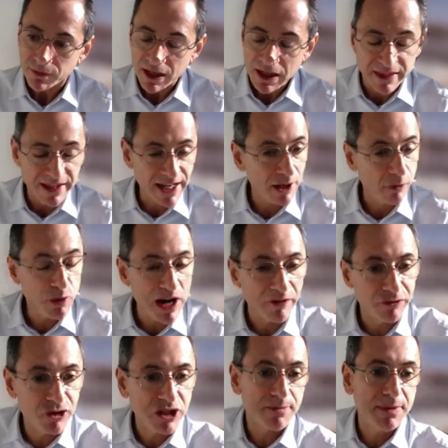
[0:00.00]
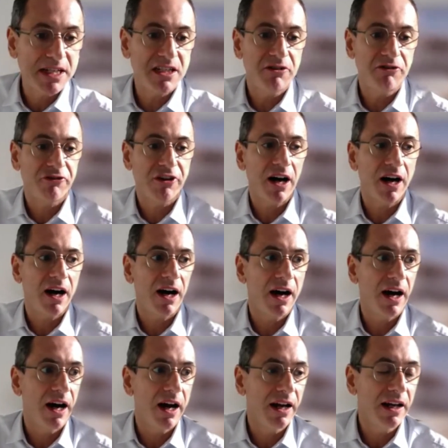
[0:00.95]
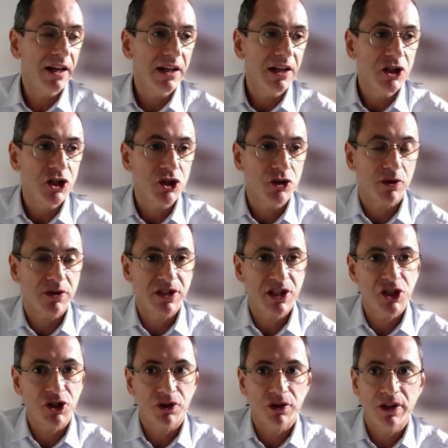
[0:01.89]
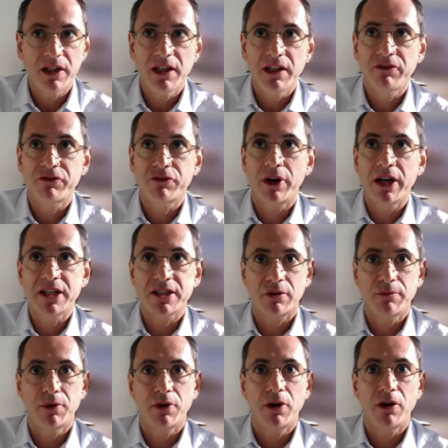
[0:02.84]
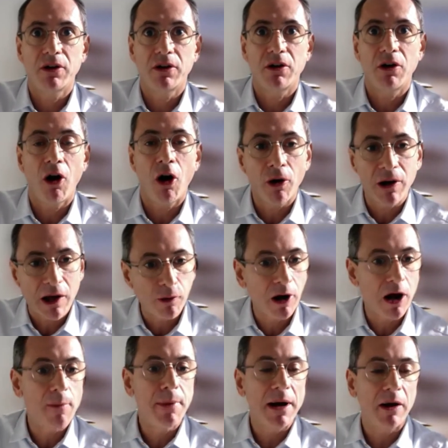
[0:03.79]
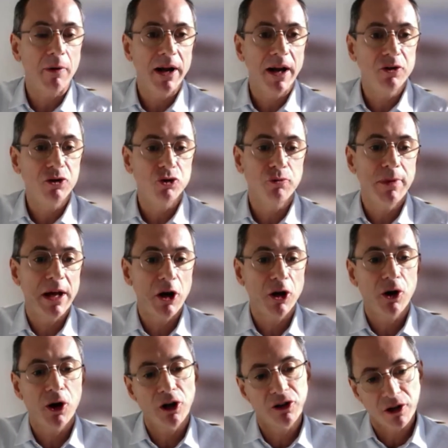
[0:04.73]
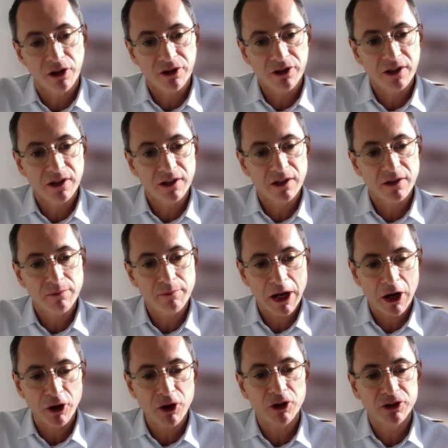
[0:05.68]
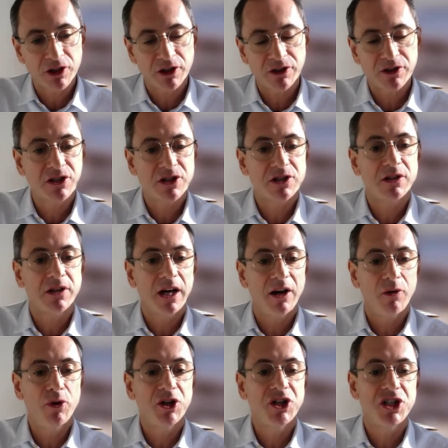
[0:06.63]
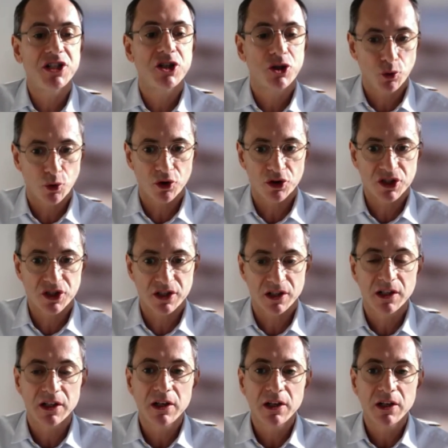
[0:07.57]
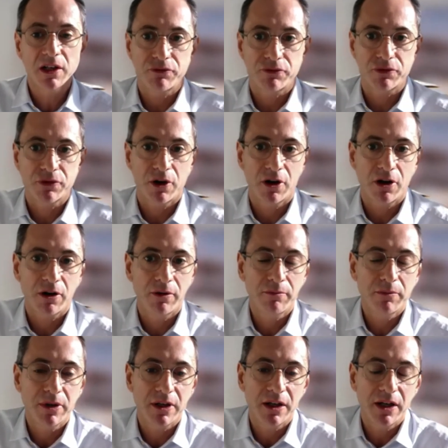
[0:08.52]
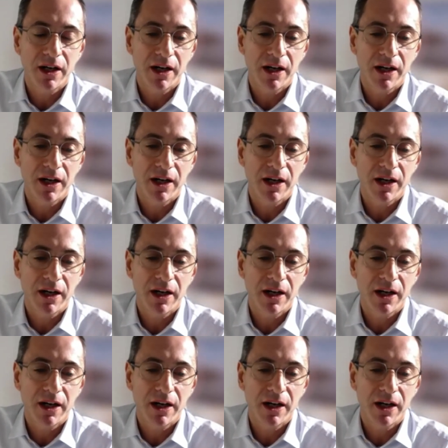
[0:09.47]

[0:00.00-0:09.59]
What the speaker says: Then we have to specify transitioning, for example, all our apparel to better cotton. Better cottons, which is sourced from